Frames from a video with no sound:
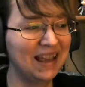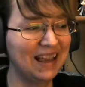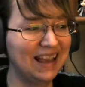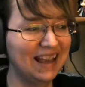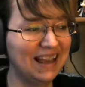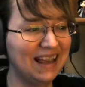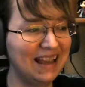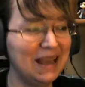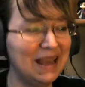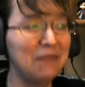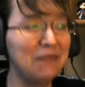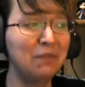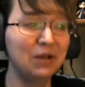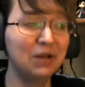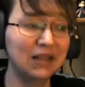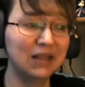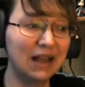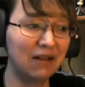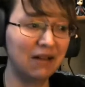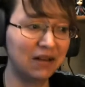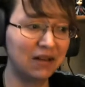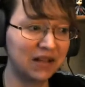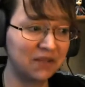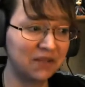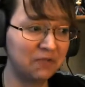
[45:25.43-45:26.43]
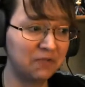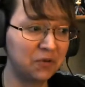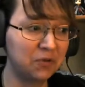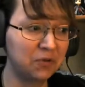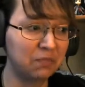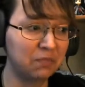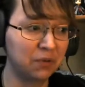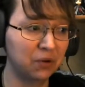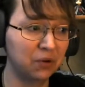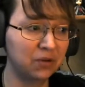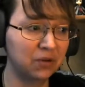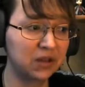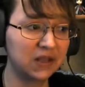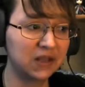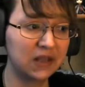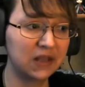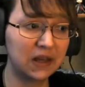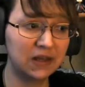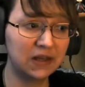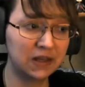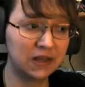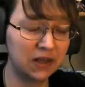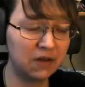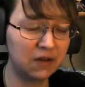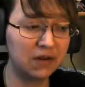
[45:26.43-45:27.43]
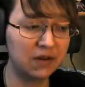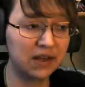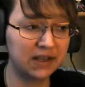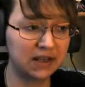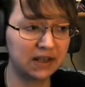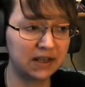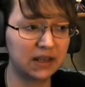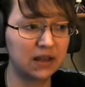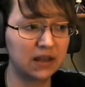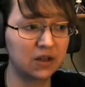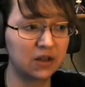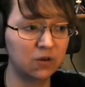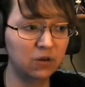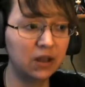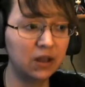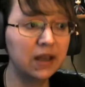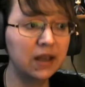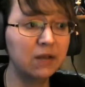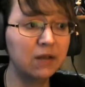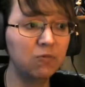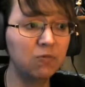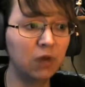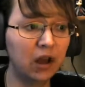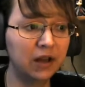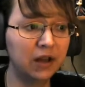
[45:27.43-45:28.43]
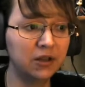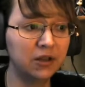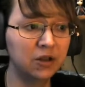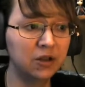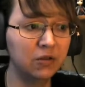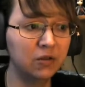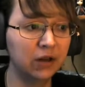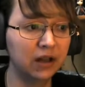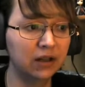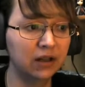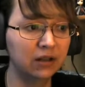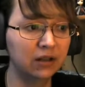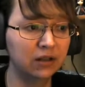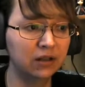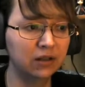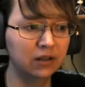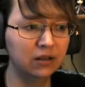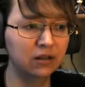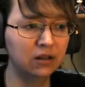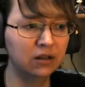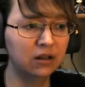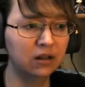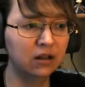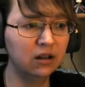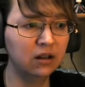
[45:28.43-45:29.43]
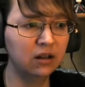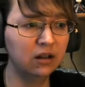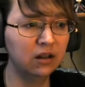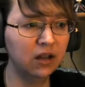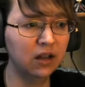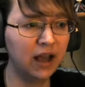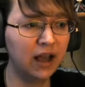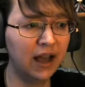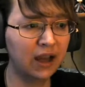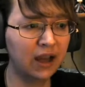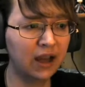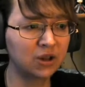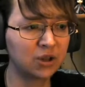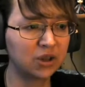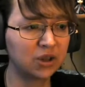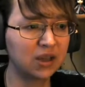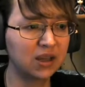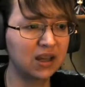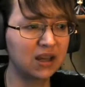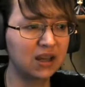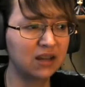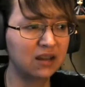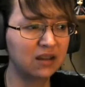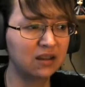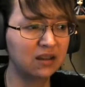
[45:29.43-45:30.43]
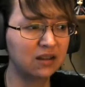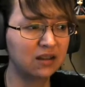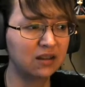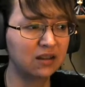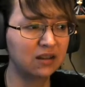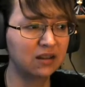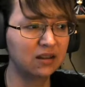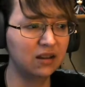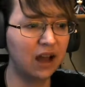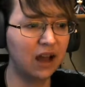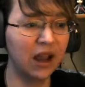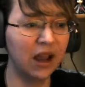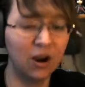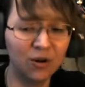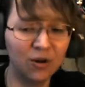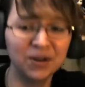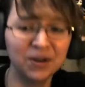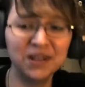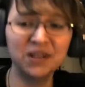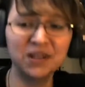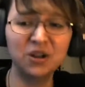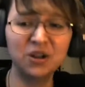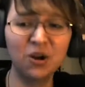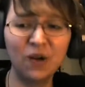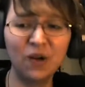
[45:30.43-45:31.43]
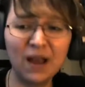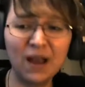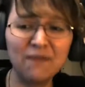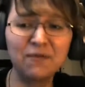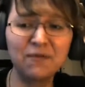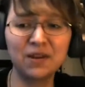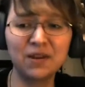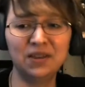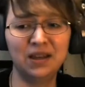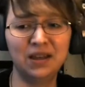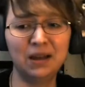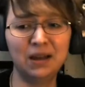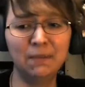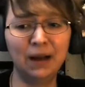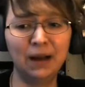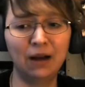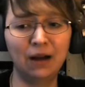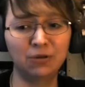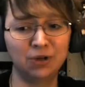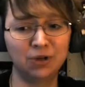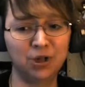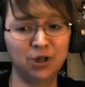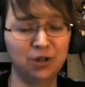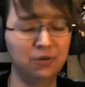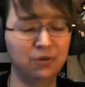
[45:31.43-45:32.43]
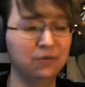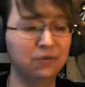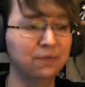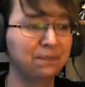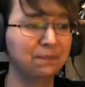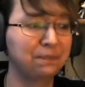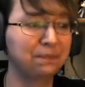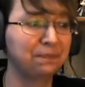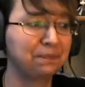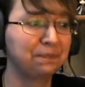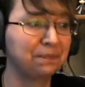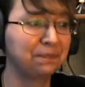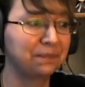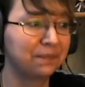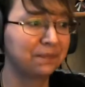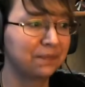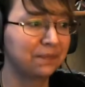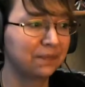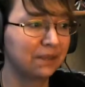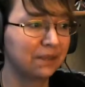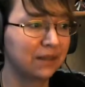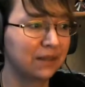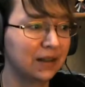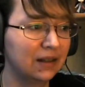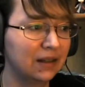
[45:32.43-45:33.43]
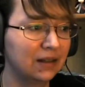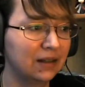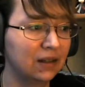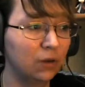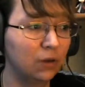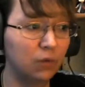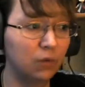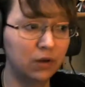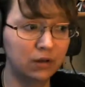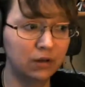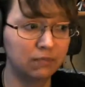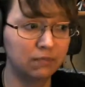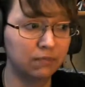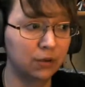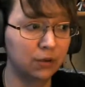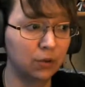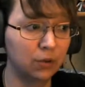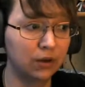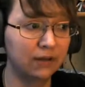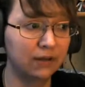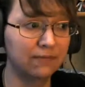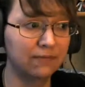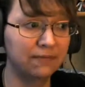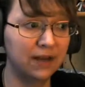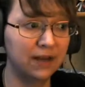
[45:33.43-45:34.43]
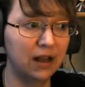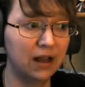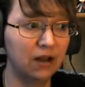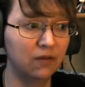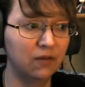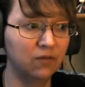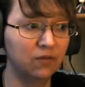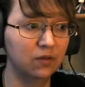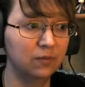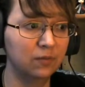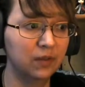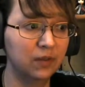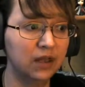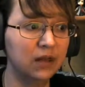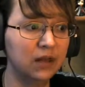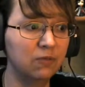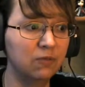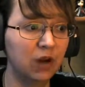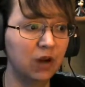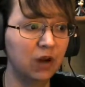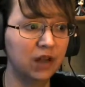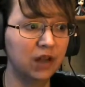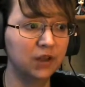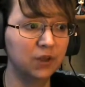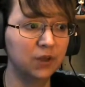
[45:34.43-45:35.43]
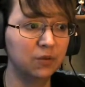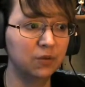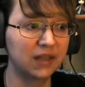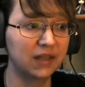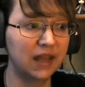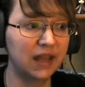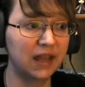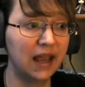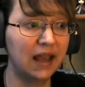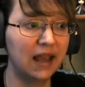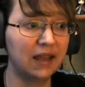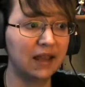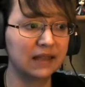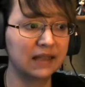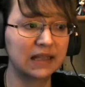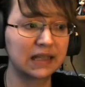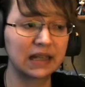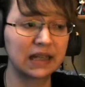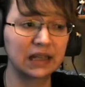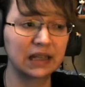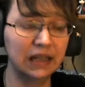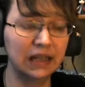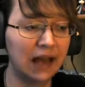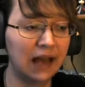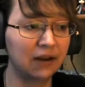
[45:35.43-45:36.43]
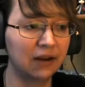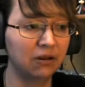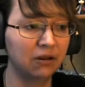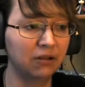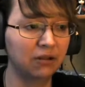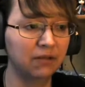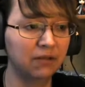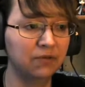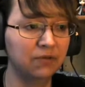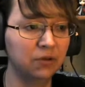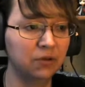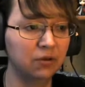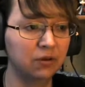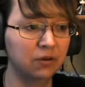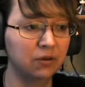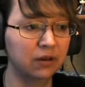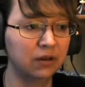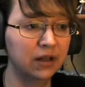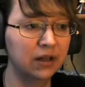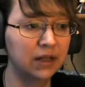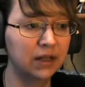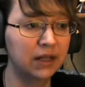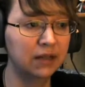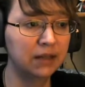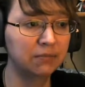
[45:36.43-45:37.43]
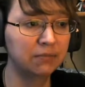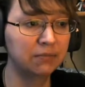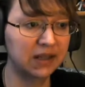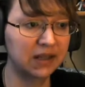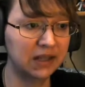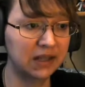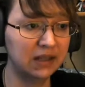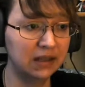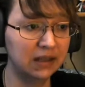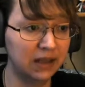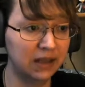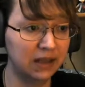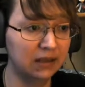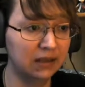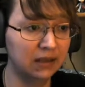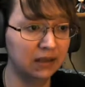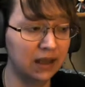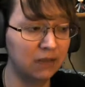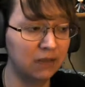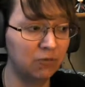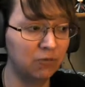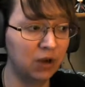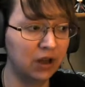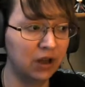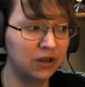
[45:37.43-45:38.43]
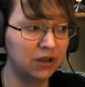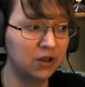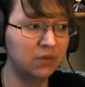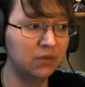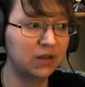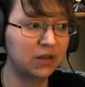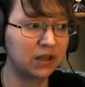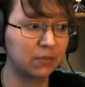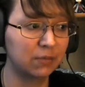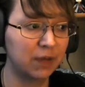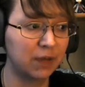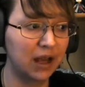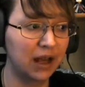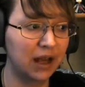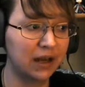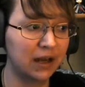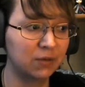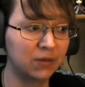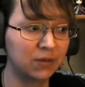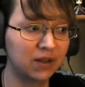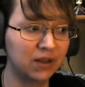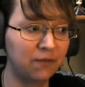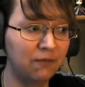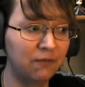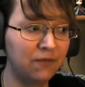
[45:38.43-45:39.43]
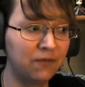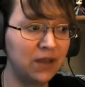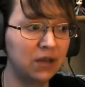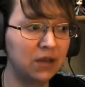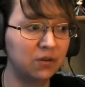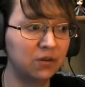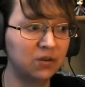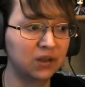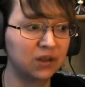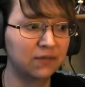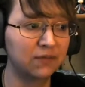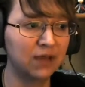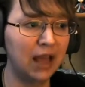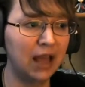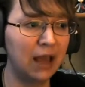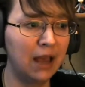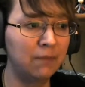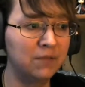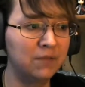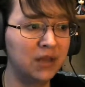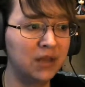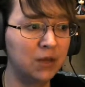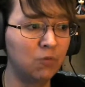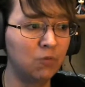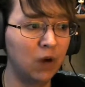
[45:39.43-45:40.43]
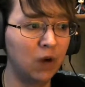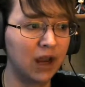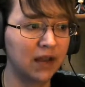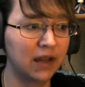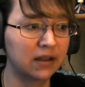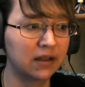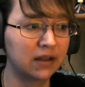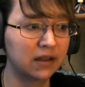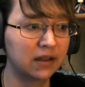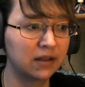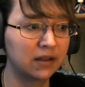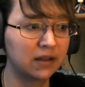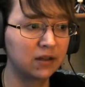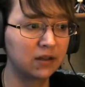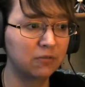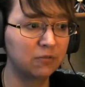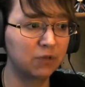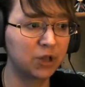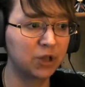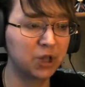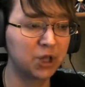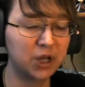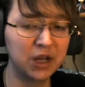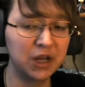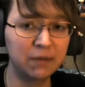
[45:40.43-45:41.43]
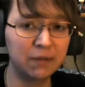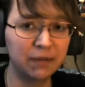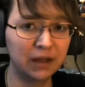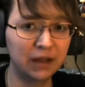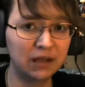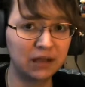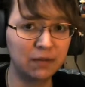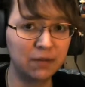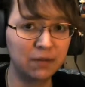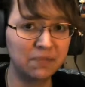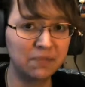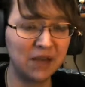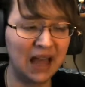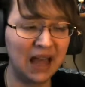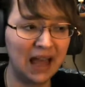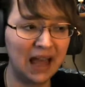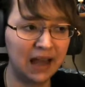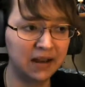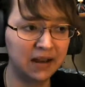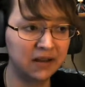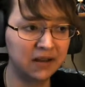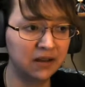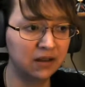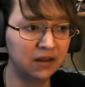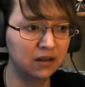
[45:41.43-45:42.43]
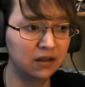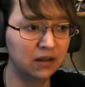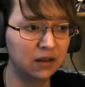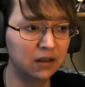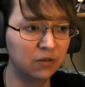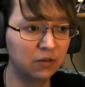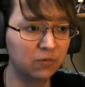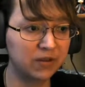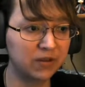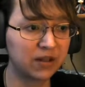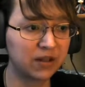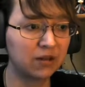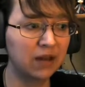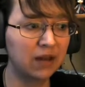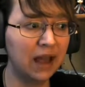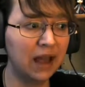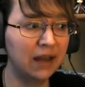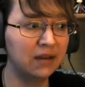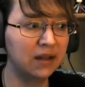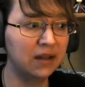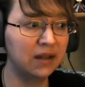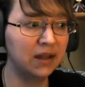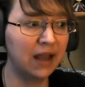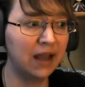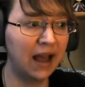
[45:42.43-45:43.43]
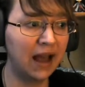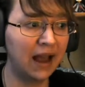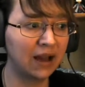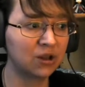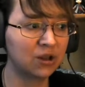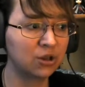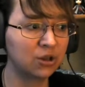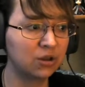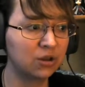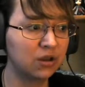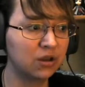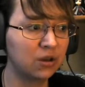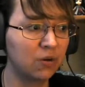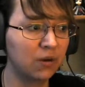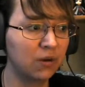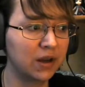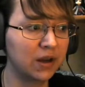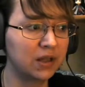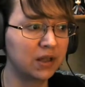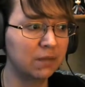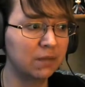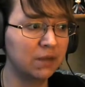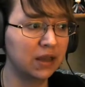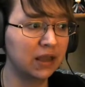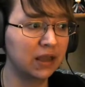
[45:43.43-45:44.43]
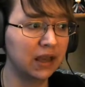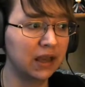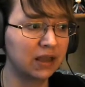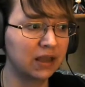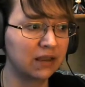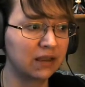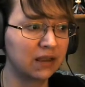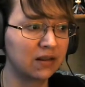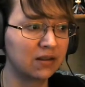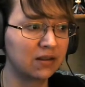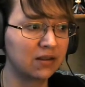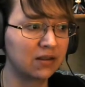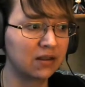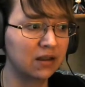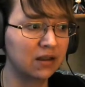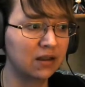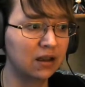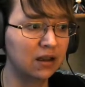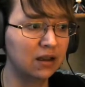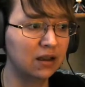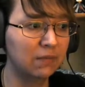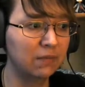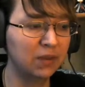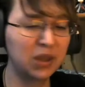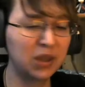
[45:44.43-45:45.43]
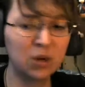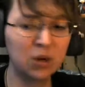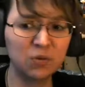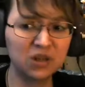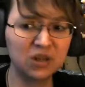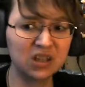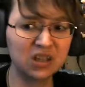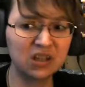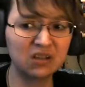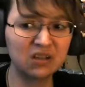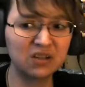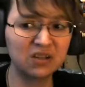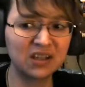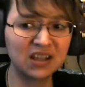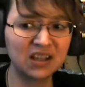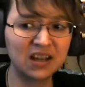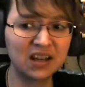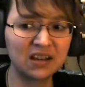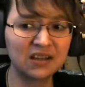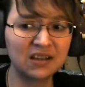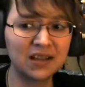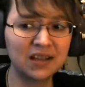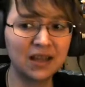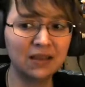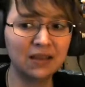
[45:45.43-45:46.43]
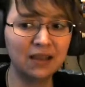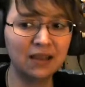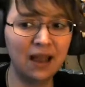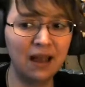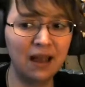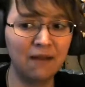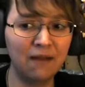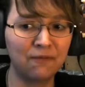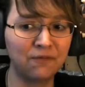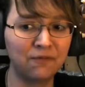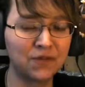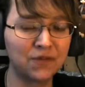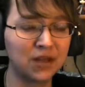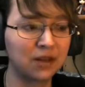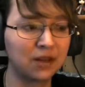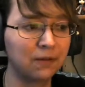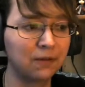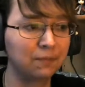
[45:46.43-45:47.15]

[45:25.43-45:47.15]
He put down his food bowl to say seriously to Lin Wan Yue, "Guh, actually, I already know everything about you." The wooden board fell from Lin Wan Yue's hands to clatter on the floor. Presently, Lin Wan Yue's mind was a field of empty white. Was she about to be beheaded? Was her ending actually going to be like this? But there were still 60 left.